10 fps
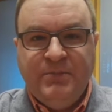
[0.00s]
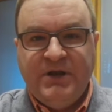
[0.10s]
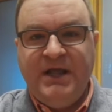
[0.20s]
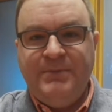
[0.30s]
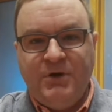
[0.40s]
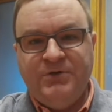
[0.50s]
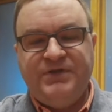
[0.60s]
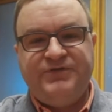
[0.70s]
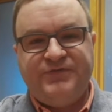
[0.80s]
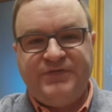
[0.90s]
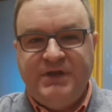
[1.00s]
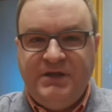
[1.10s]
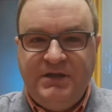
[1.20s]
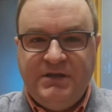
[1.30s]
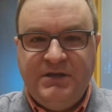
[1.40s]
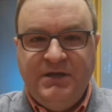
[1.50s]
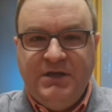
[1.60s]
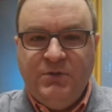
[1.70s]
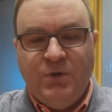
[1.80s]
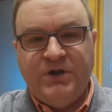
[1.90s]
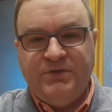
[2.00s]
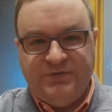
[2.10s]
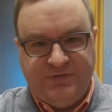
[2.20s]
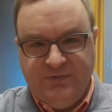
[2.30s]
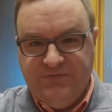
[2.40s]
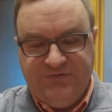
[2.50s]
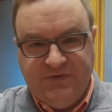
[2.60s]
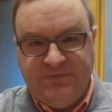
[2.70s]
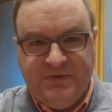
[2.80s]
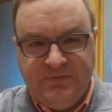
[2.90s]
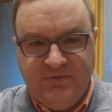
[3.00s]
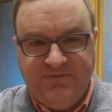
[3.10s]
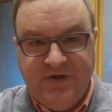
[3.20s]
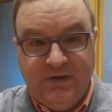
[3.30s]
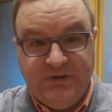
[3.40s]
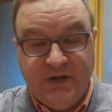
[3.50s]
But I'm always interested in what other solutions people have found.